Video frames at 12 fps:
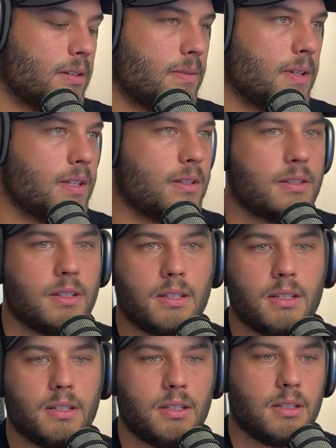Command
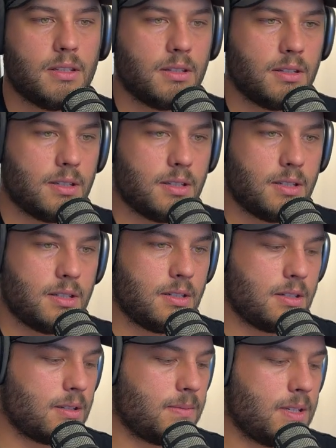C
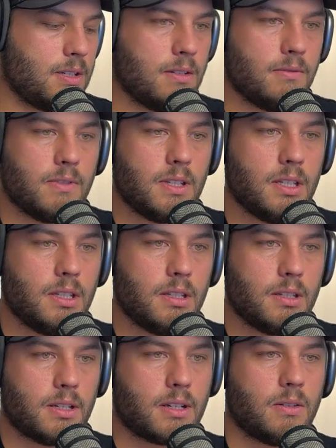and Command Shift V.
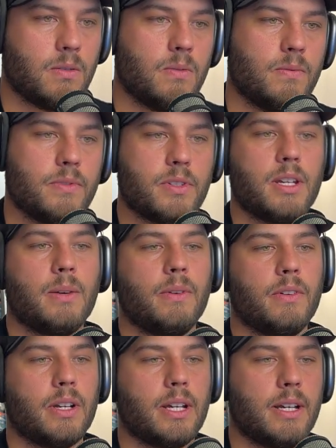Yeah, cool. So now
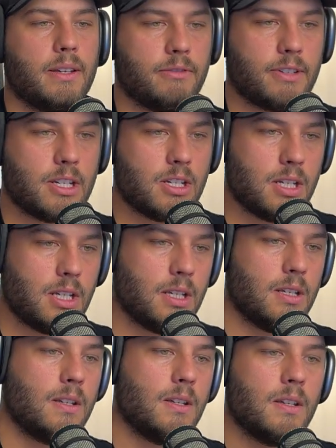we've got our information
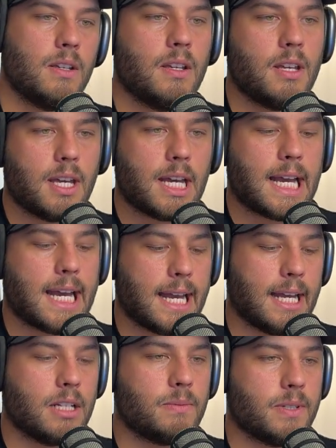here.
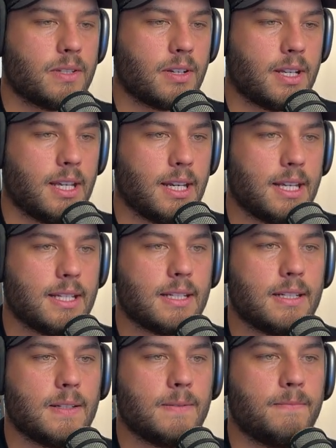And we're just going to hit
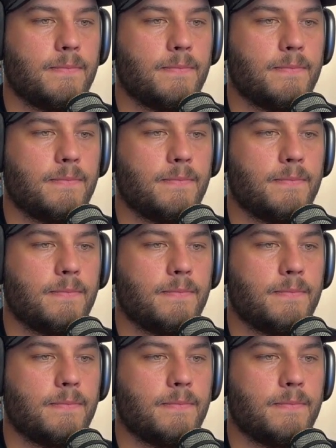enter.